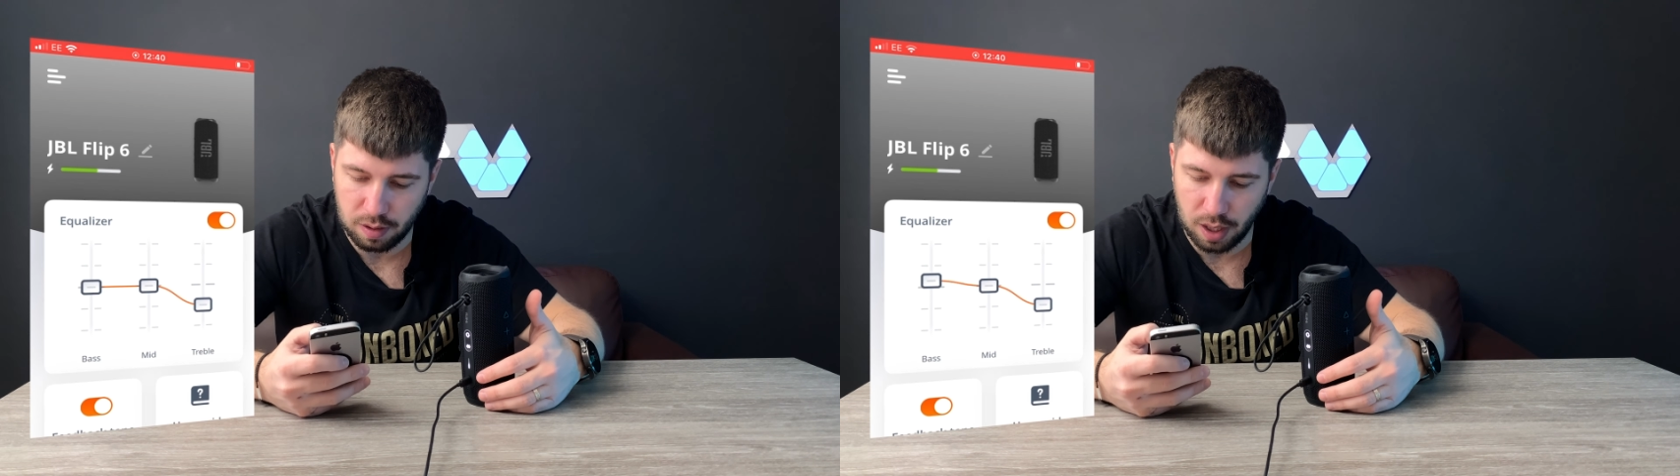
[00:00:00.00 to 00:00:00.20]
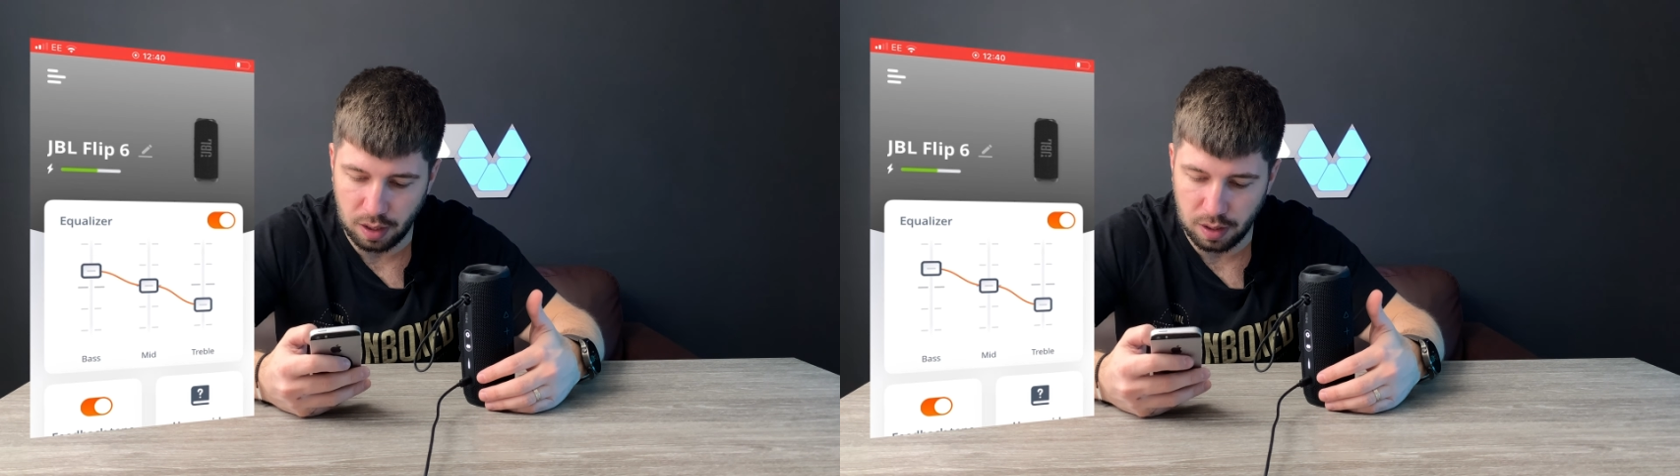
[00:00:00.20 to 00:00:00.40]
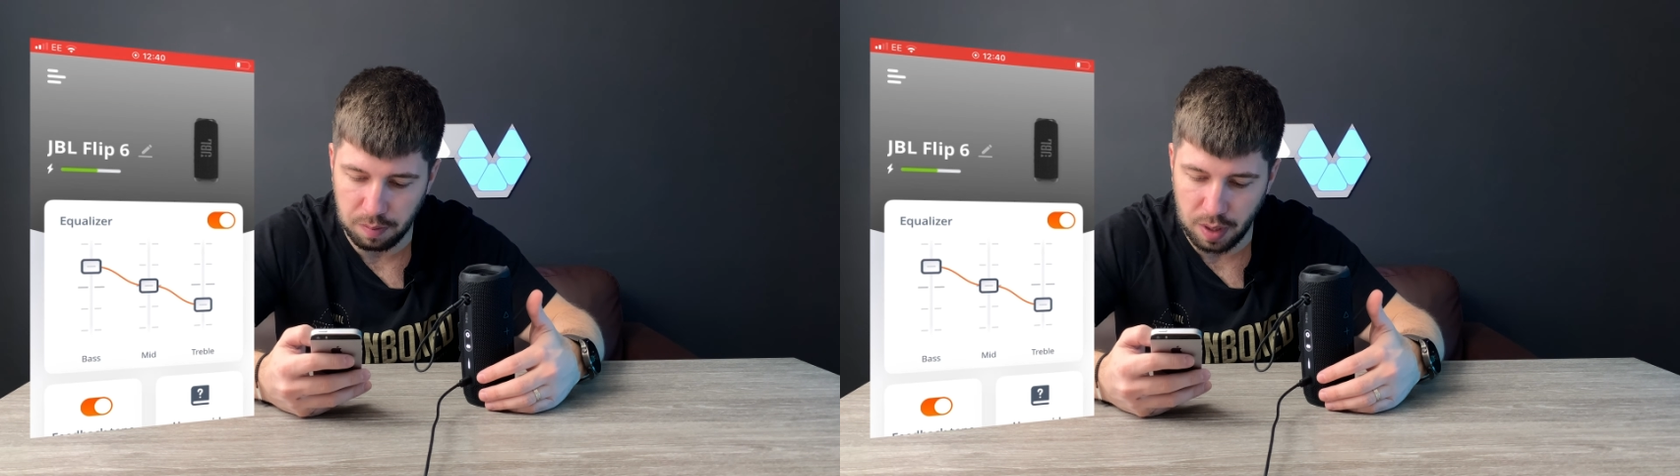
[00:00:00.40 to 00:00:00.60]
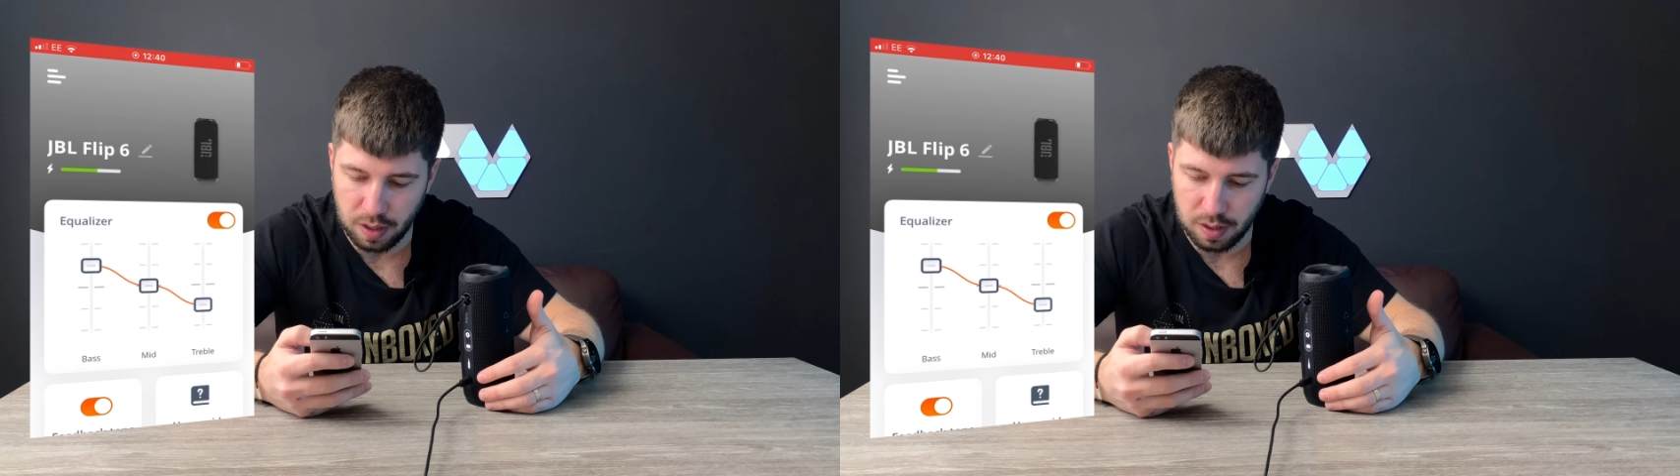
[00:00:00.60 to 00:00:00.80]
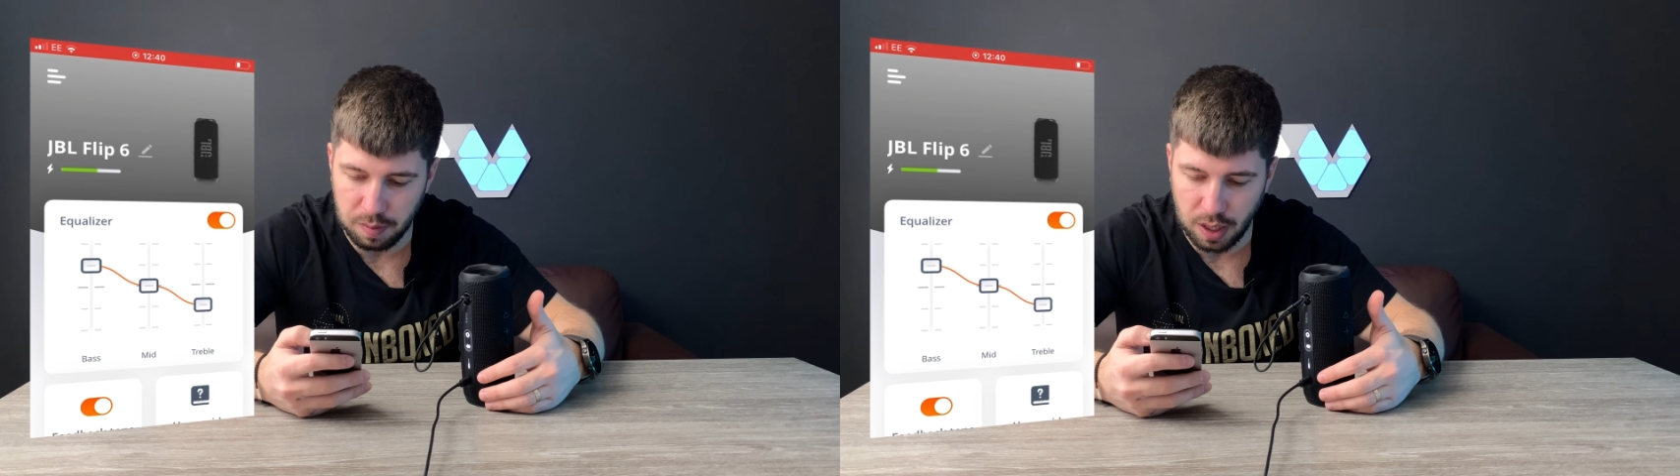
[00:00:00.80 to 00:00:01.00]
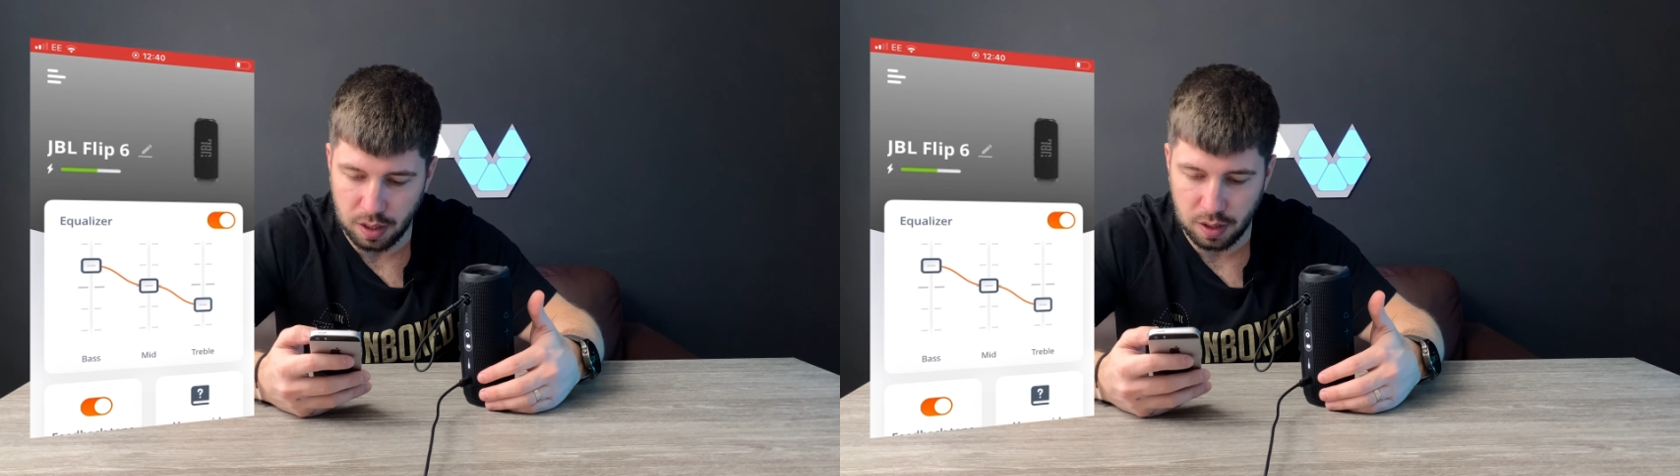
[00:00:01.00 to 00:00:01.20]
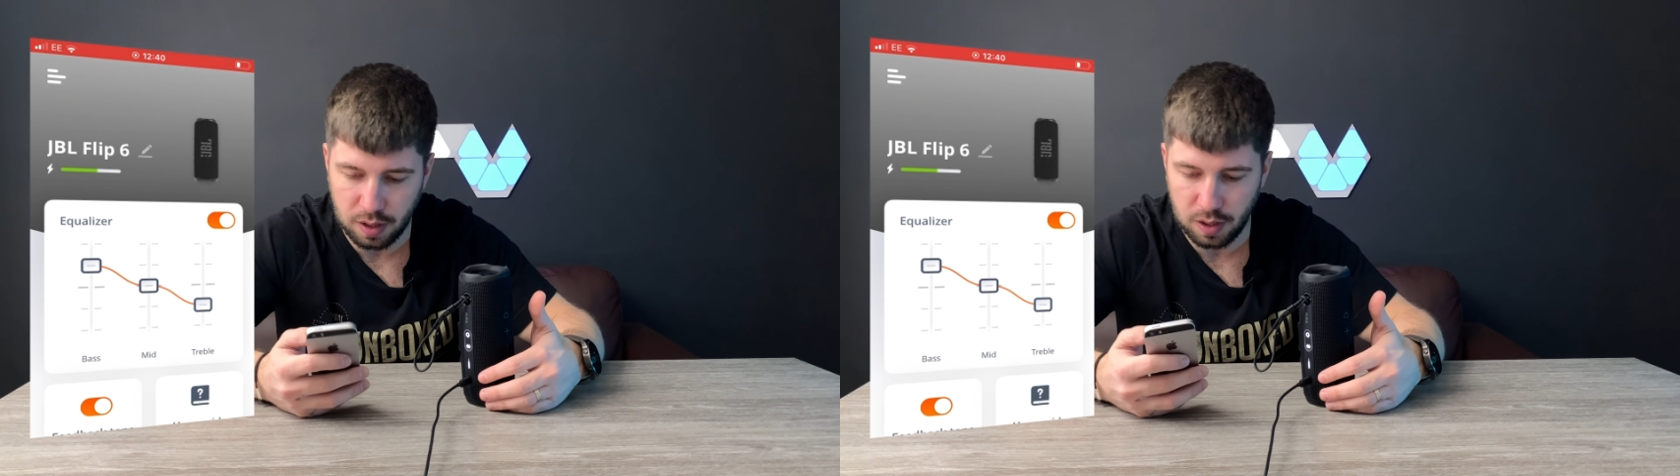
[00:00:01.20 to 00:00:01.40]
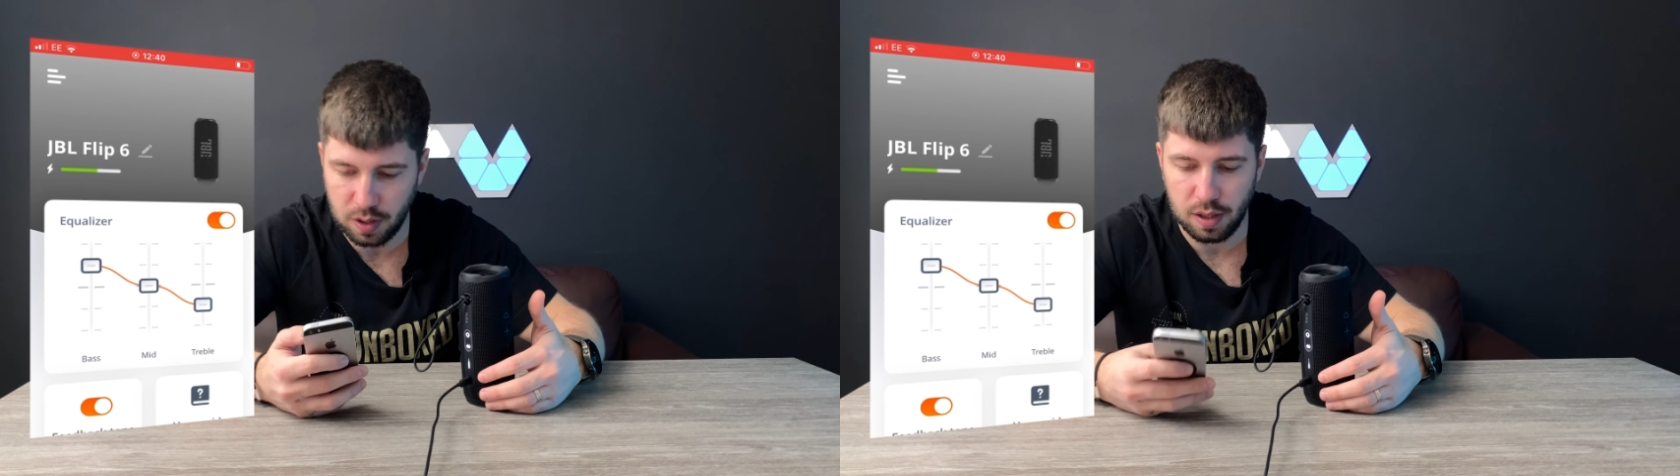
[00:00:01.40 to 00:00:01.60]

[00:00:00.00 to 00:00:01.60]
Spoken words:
kick the bass a bit.